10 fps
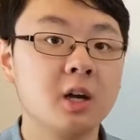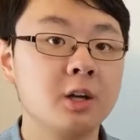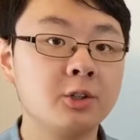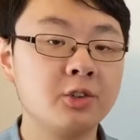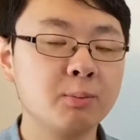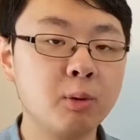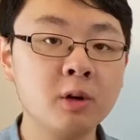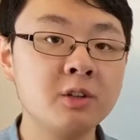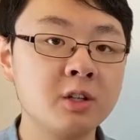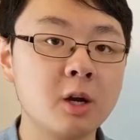So it's
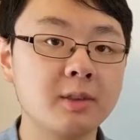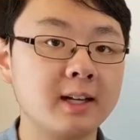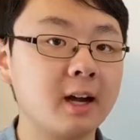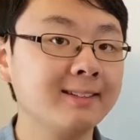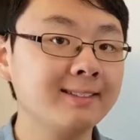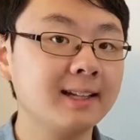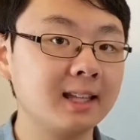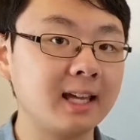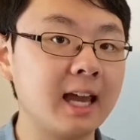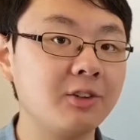important to note that unlike the
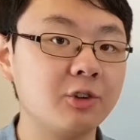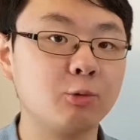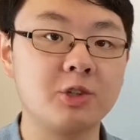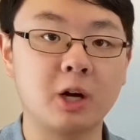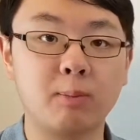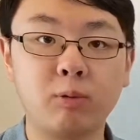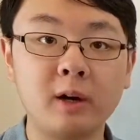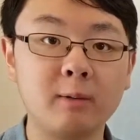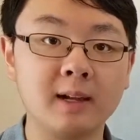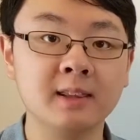cases which are
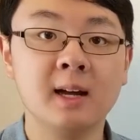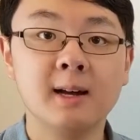pre-written,